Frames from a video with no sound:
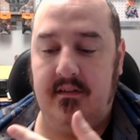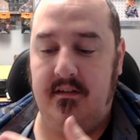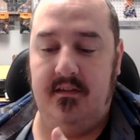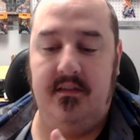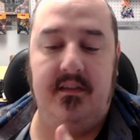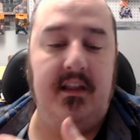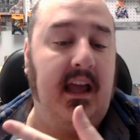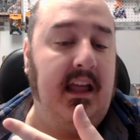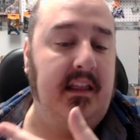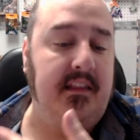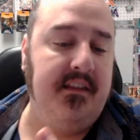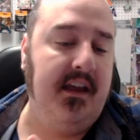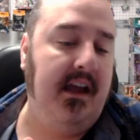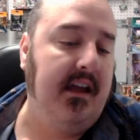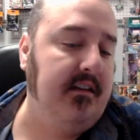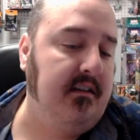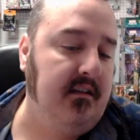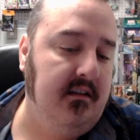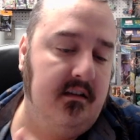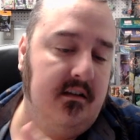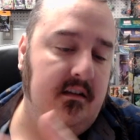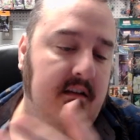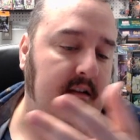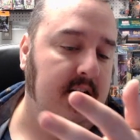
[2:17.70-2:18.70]
that
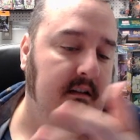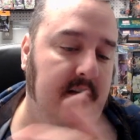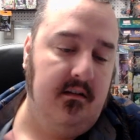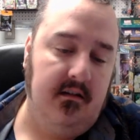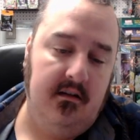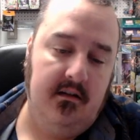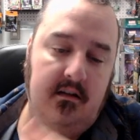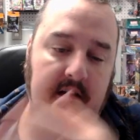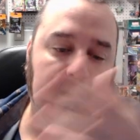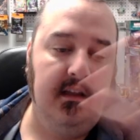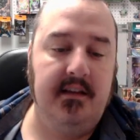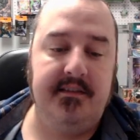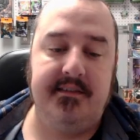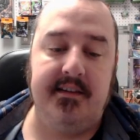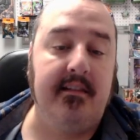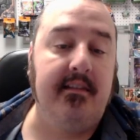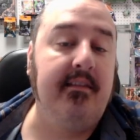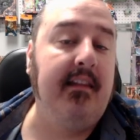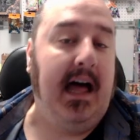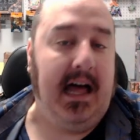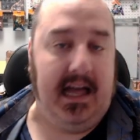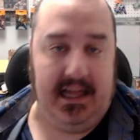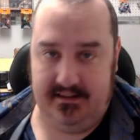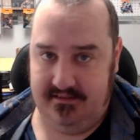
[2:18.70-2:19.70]
it's a
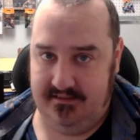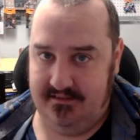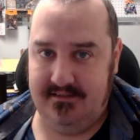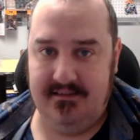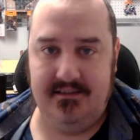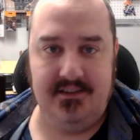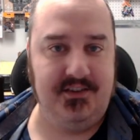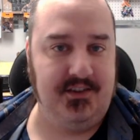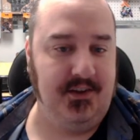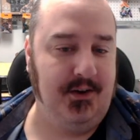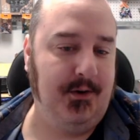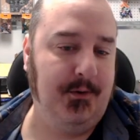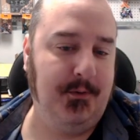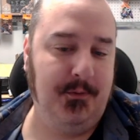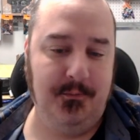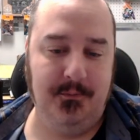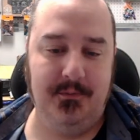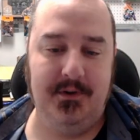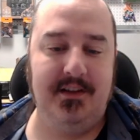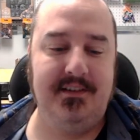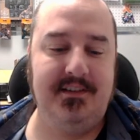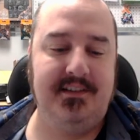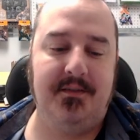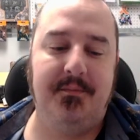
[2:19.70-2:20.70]
lot. So
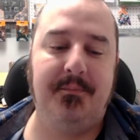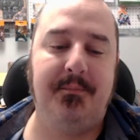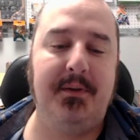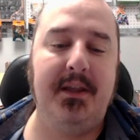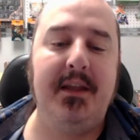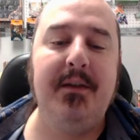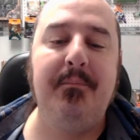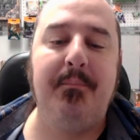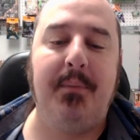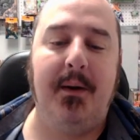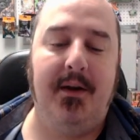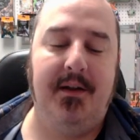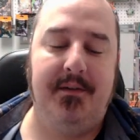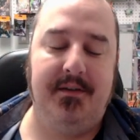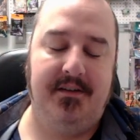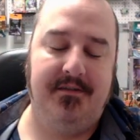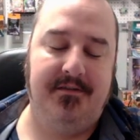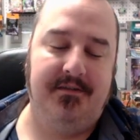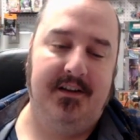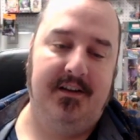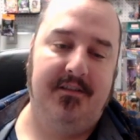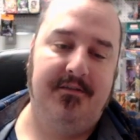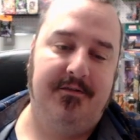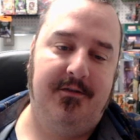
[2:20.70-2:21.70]
it's a big
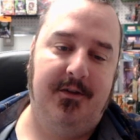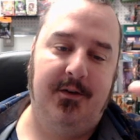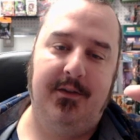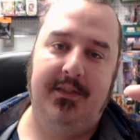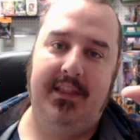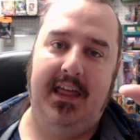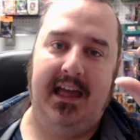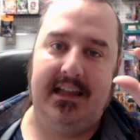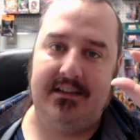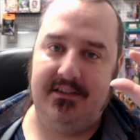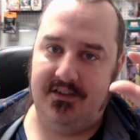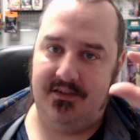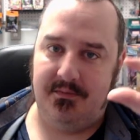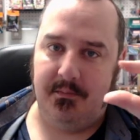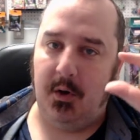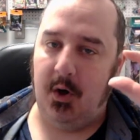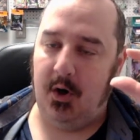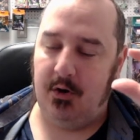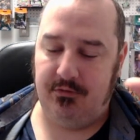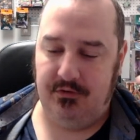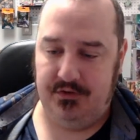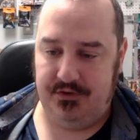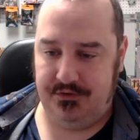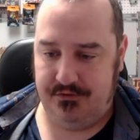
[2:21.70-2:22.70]
benefit for that
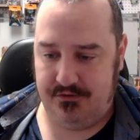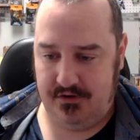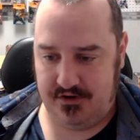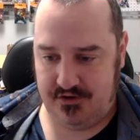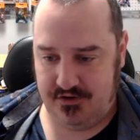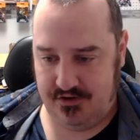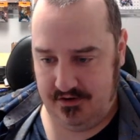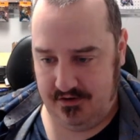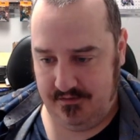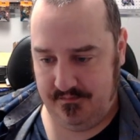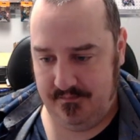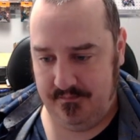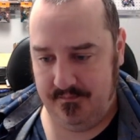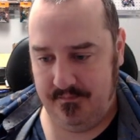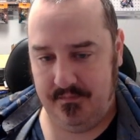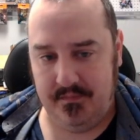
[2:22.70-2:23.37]
small restriction.